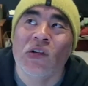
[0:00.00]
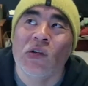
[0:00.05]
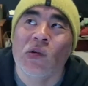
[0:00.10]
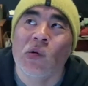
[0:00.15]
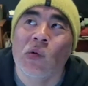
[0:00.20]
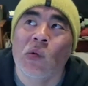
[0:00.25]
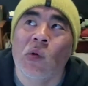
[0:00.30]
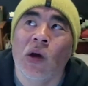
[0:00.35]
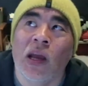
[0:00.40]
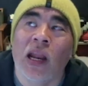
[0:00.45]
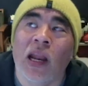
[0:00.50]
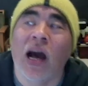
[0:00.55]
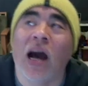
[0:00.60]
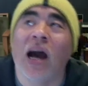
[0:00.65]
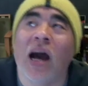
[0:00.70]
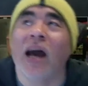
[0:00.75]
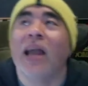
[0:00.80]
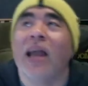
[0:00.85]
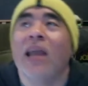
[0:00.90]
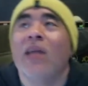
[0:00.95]
when
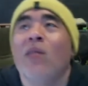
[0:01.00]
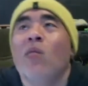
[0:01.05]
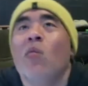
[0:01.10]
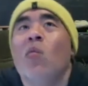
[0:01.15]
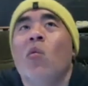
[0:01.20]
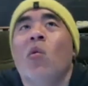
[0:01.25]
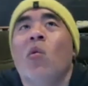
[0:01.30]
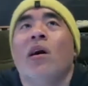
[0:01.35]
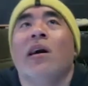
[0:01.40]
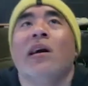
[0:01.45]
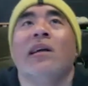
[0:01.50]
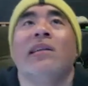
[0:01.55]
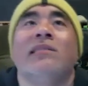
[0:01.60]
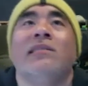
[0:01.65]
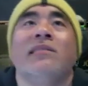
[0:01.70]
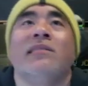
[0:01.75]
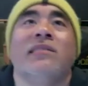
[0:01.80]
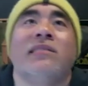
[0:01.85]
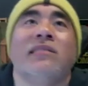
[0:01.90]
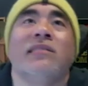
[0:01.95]
I
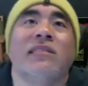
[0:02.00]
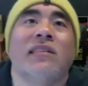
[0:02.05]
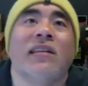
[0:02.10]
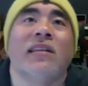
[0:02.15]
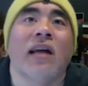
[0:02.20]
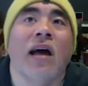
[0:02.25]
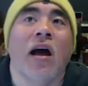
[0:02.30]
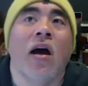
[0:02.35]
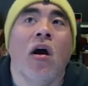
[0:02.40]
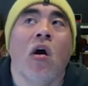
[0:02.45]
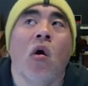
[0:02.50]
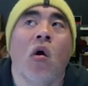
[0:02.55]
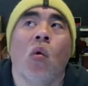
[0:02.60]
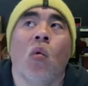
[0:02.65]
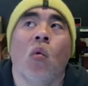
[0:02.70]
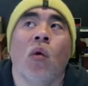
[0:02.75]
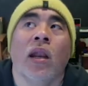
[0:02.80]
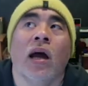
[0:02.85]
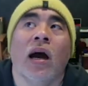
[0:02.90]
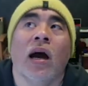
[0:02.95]
was
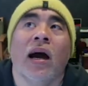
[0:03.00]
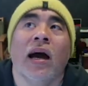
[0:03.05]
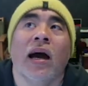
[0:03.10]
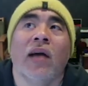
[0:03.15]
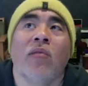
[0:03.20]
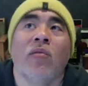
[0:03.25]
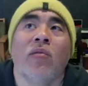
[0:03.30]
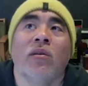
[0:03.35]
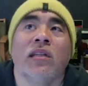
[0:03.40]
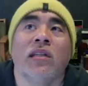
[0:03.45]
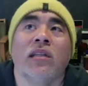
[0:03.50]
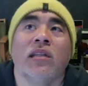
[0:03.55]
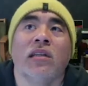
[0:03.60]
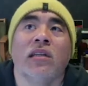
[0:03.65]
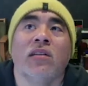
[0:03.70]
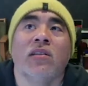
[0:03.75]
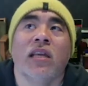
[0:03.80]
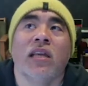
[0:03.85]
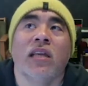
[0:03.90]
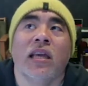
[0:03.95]
a
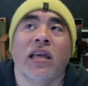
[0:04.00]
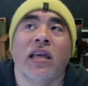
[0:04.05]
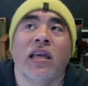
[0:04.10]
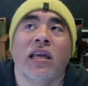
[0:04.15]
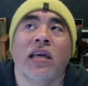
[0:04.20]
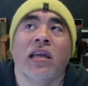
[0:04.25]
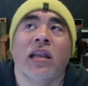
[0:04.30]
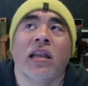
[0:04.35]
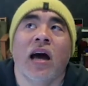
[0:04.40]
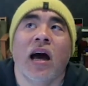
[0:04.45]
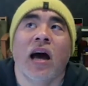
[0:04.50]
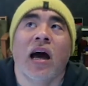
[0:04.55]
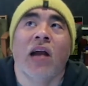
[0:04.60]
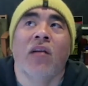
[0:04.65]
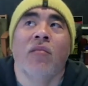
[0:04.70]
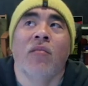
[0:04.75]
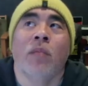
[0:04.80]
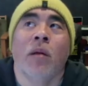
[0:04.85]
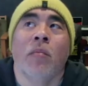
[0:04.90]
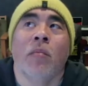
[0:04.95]
little kid, I
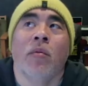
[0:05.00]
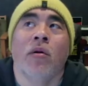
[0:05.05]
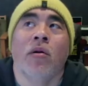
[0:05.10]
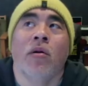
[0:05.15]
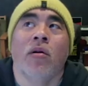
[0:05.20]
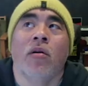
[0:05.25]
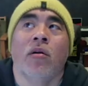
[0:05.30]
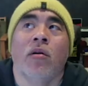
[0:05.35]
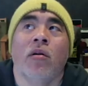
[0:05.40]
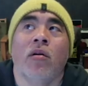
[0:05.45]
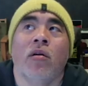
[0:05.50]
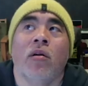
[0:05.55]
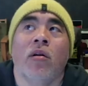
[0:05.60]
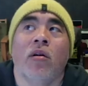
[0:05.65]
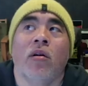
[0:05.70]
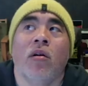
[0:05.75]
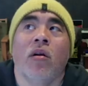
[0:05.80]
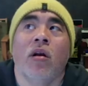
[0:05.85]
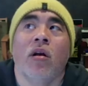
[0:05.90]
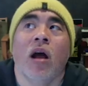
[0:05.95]
remember
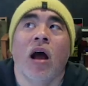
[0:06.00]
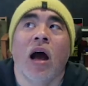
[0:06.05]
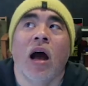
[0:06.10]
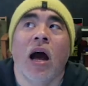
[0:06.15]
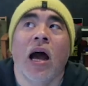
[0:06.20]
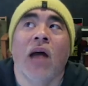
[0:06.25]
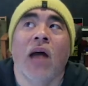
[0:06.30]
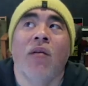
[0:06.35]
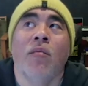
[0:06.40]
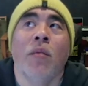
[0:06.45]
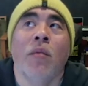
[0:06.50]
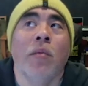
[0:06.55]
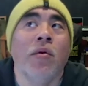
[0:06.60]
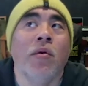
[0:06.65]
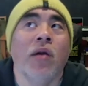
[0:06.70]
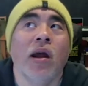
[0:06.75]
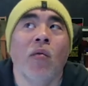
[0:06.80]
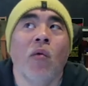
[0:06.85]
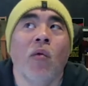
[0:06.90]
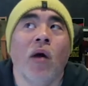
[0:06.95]

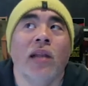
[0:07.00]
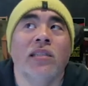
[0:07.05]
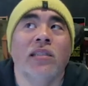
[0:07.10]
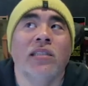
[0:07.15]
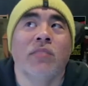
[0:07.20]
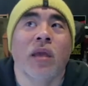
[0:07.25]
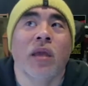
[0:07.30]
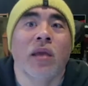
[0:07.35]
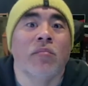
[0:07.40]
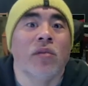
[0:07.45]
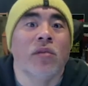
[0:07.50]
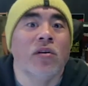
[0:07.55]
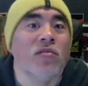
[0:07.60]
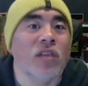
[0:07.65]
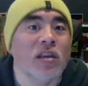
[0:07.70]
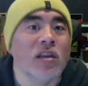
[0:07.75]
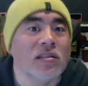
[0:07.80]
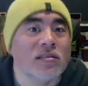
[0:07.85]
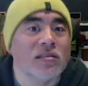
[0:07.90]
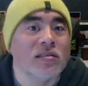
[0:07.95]
I wanted to make
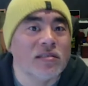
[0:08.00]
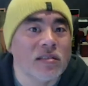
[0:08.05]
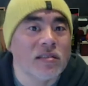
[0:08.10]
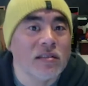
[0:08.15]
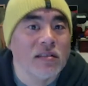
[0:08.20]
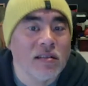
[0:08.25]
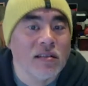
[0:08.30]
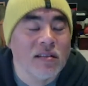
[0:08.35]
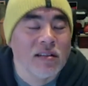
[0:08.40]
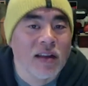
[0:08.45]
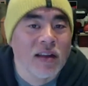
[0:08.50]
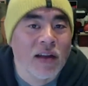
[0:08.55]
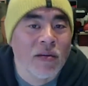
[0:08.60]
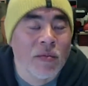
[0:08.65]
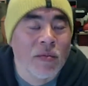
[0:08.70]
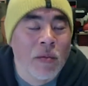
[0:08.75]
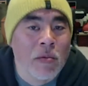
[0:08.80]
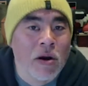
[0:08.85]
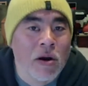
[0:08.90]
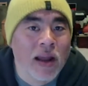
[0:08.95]
movies.
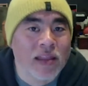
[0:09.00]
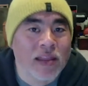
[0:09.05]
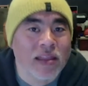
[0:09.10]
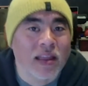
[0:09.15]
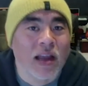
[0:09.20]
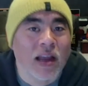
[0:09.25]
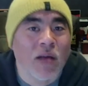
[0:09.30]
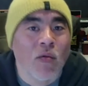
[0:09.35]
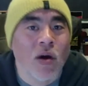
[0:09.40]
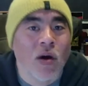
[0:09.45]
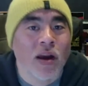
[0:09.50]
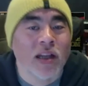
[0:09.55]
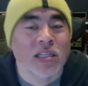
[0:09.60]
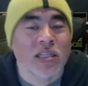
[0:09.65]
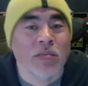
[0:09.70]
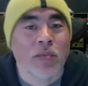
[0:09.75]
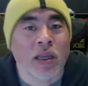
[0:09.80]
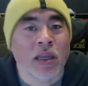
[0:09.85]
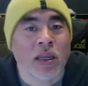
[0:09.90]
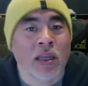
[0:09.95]
I think I wanted to
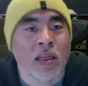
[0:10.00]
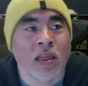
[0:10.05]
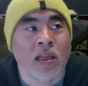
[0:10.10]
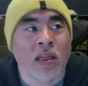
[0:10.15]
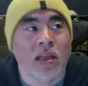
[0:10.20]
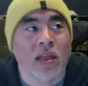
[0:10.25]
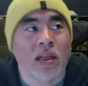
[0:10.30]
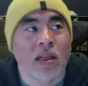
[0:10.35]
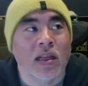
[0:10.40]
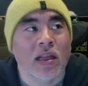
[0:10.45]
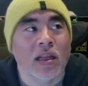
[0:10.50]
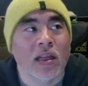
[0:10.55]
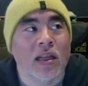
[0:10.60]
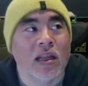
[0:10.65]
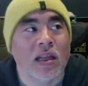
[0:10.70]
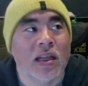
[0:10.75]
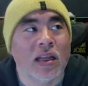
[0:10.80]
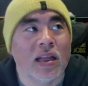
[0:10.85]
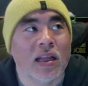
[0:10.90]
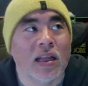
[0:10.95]
be
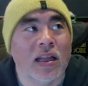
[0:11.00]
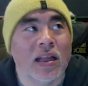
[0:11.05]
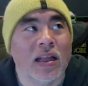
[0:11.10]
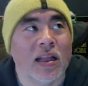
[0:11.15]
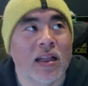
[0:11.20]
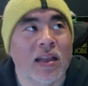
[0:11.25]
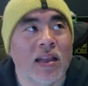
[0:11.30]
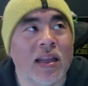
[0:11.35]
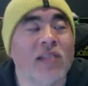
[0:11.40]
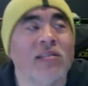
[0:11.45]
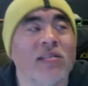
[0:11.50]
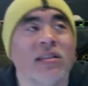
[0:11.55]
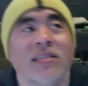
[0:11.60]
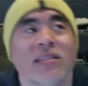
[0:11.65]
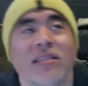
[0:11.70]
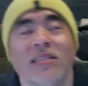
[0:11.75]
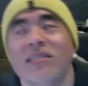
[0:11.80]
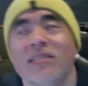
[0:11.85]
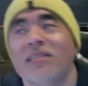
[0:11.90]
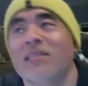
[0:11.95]
now this
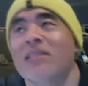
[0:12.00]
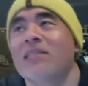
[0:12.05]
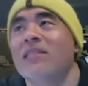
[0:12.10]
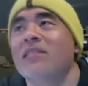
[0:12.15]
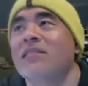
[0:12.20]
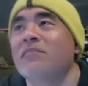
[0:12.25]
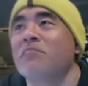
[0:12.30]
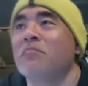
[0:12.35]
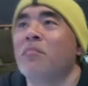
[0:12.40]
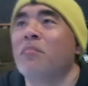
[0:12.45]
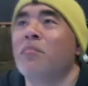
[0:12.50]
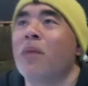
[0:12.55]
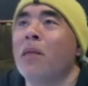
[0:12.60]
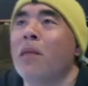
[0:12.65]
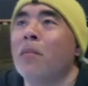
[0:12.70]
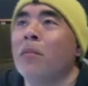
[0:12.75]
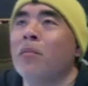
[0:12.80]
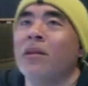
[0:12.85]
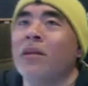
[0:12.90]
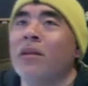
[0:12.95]
is
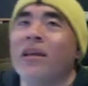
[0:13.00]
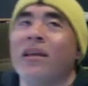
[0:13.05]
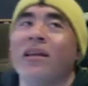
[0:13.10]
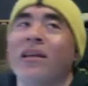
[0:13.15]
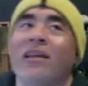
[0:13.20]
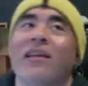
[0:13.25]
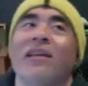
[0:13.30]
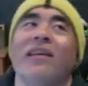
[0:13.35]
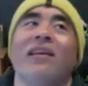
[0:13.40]
probably,